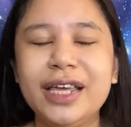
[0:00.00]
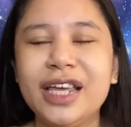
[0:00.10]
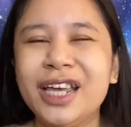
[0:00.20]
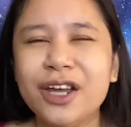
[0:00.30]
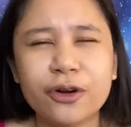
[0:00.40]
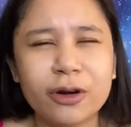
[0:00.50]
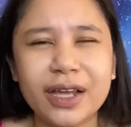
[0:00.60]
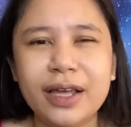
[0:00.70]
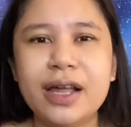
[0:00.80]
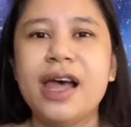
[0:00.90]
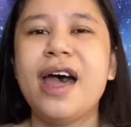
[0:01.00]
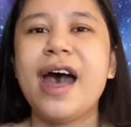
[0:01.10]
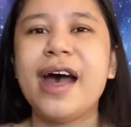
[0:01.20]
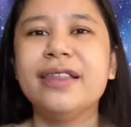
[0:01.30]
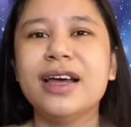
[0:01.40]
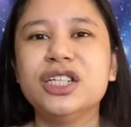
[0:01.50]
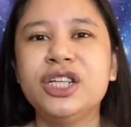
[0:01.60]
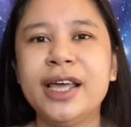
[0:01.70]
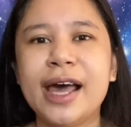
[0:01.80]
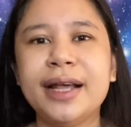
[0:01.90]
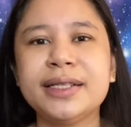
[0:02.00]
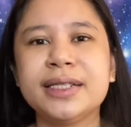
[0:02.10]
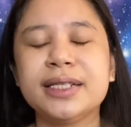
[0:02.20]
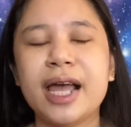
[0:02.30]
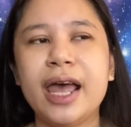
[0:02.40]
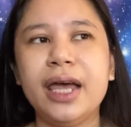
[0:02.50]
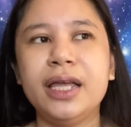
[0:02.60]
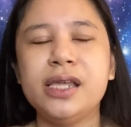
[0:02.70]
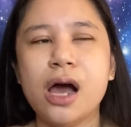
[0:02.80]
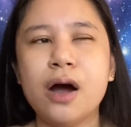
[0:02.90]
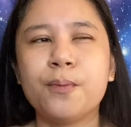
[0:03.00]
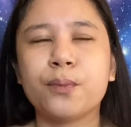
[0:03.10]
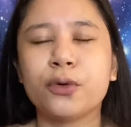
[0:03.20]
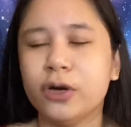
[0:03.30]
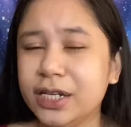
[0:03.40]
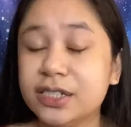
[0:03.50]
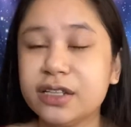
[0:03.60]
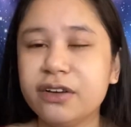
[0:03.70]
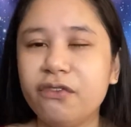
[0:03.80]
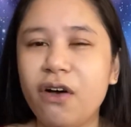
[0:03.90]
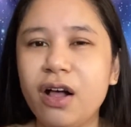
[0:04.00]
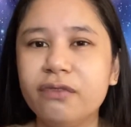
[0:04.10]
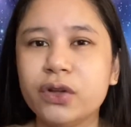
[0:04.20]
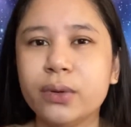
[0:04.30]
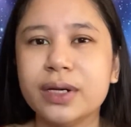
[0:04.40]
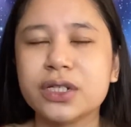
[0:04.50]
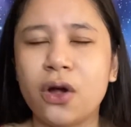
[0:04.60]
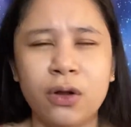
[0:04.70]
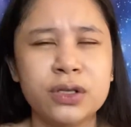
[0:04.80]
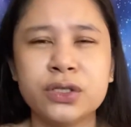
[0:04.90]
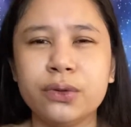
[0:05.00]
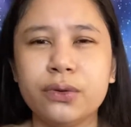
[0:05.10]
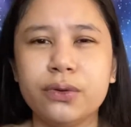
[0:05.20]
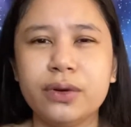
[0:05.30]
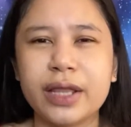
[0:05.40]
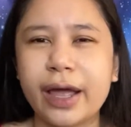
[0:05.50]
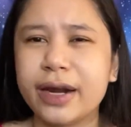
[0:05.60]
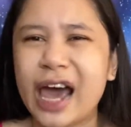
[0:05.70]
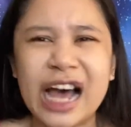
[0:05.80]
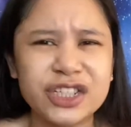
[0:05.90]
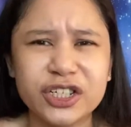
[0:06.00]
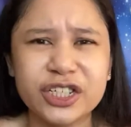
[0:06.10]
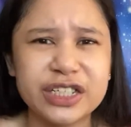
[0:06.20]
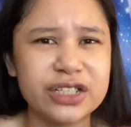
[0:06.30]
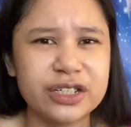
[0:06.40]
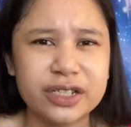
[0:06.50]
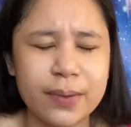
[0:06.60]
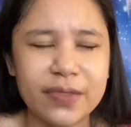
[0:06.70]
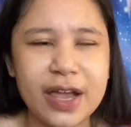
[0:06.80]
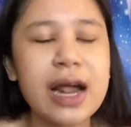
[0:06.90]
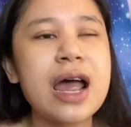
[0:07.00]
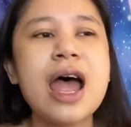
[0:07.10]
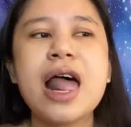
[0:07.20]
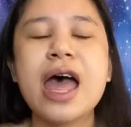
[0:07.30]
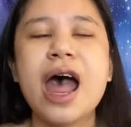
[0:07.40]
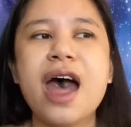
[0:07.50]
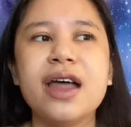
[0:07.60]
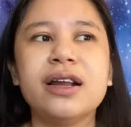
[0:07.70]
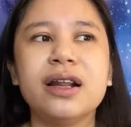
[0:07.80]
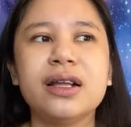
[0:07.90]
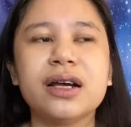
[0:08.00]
eerie. And then she gets a young priest involved who is also like an exorcist or something. And